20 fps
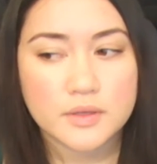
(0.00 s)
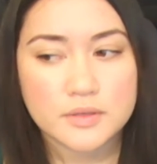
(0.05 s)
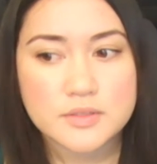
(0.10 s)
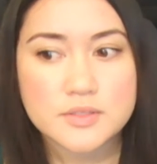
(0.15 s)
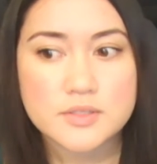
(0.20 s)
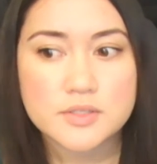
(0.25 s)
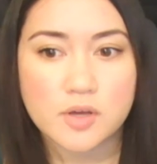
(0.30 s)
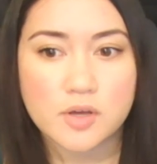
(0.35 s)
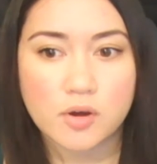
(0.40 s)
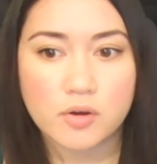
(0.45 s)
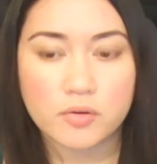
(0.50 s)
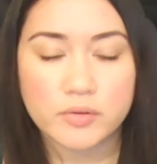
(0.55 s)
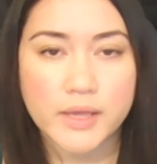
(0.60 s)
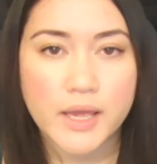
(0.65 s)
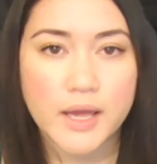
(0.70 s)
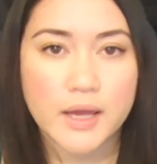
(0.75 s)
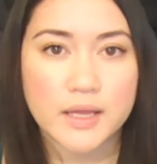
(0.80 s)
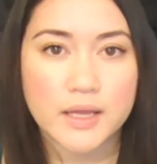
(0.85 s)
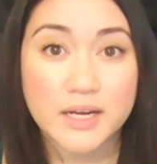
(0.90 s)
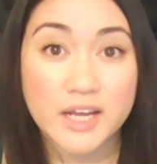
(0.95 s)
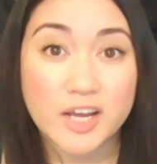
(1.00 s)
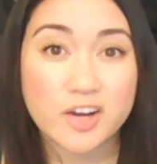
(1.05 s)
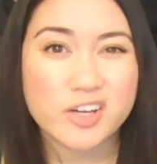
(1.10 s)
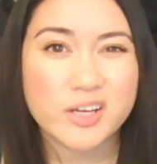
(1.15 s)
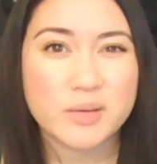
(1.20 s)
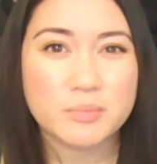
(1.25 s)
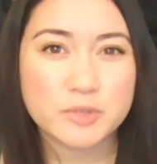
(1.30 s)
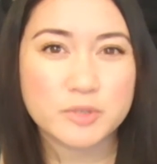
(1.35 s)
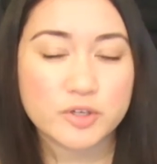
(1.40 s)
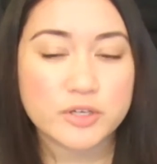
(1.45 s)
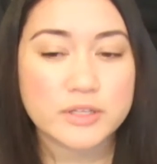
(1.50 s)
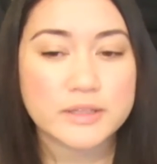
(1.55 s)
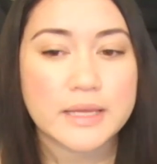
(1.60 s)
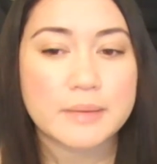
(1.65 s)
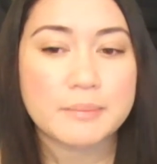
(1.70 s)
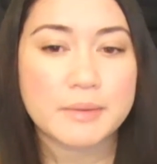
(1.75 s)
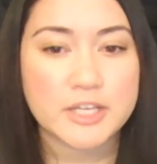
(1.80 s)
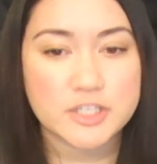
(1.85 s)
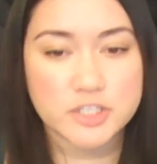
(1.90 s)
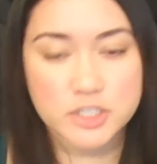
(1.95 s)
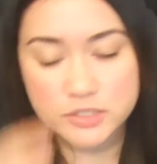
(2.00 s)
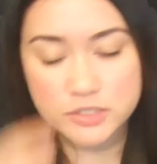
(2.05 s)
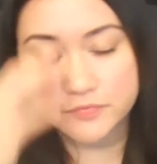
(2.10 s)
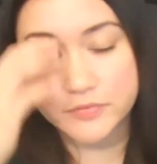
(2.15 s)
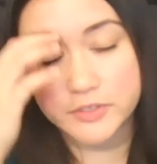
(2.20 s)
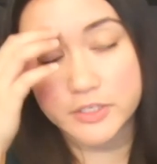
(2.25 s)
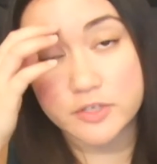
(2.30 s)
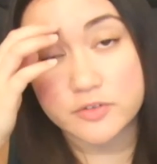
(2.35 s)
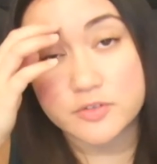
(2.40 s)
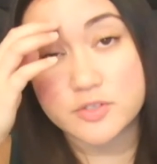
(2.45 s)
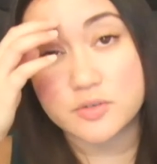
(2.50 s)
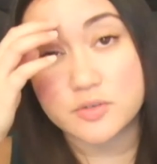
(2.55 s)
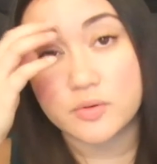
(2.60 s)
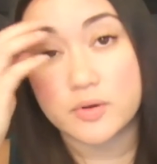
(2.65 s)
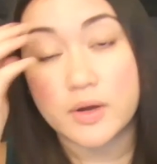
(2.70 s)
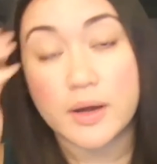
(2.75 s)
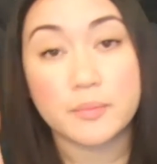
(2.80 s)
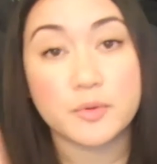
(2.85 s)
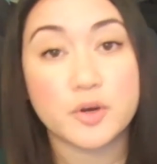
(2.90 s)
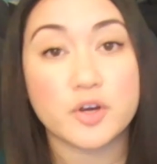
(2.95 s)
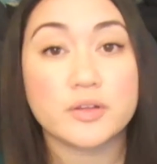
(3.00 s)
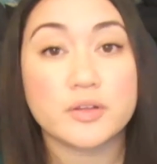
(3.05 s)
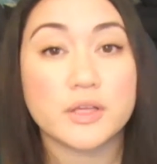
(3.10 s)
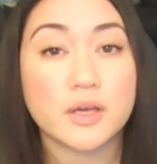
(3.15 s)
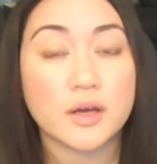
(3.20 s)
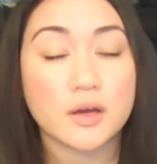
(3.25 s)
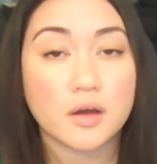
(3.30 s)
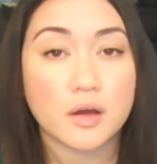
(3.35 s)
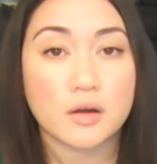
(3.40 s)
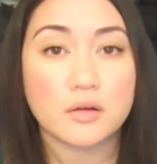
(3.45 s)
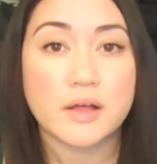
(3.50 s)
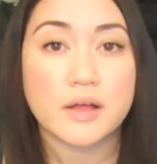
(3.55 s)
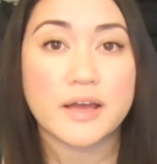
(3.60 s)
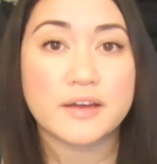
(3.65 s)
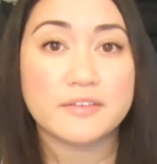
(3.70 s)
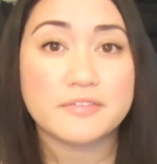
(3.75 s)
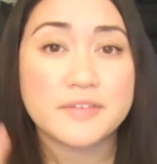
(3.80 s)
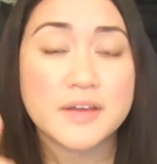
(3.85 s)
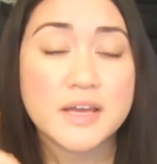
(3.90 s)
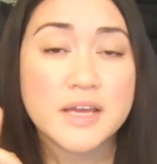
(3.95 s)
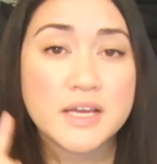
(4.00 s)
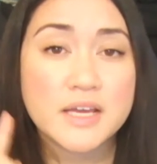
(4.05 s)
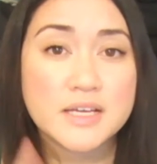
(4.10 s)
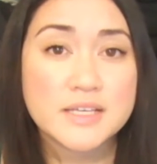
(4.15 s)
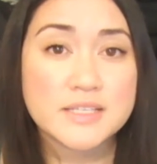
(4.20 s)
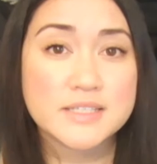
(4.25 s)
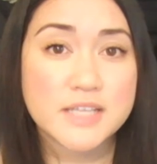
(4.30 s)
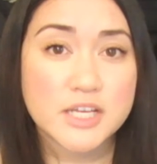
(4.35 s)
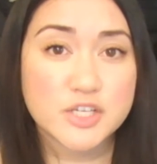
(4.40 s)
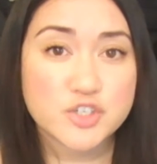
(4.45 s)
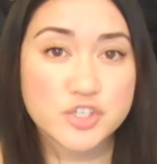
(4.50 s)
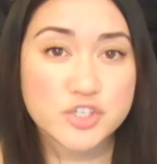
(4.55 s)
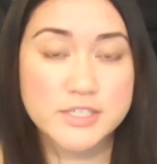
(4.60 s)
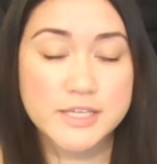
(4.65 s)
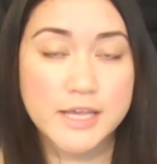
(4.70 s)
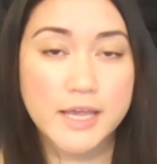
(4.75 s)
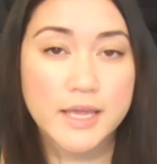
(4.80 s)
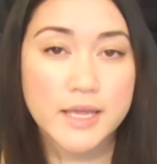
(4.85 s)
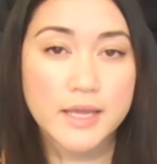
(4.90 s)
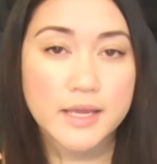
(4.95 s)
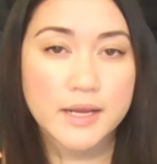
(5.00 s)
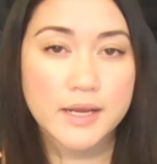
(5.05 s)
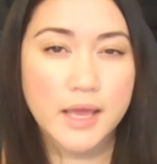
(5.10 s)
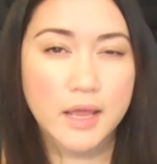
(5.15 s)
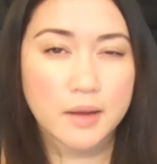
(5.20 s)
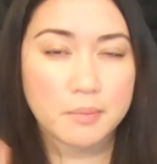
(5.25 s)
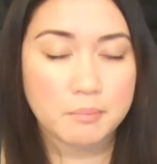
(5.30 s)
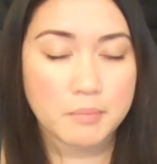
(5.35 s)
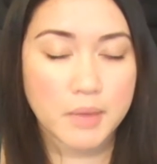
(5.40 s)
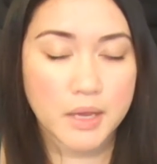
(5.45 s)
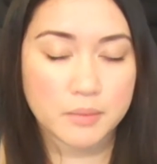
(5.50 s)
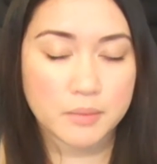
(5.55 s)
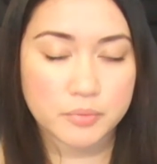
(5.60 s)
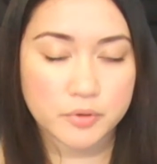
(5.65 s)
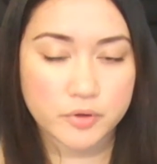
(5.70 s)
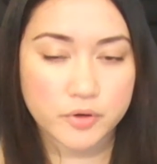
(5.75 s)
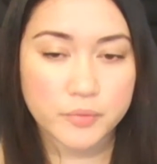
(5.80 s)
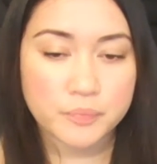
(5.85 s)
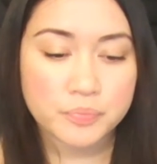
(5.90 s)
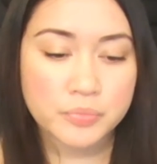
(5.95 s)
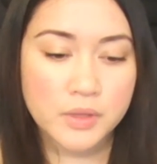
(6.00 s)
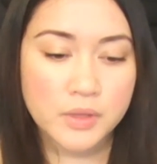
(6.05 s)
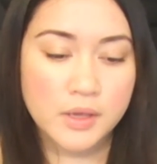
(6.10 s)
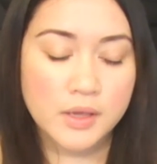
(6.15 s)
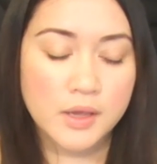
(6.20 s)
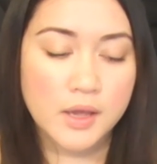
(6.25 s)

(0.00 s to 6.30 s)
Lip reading: So yeah, and I already uploaded like my injection video. So I'm currently on IVF, Cetrotide, and Menopur.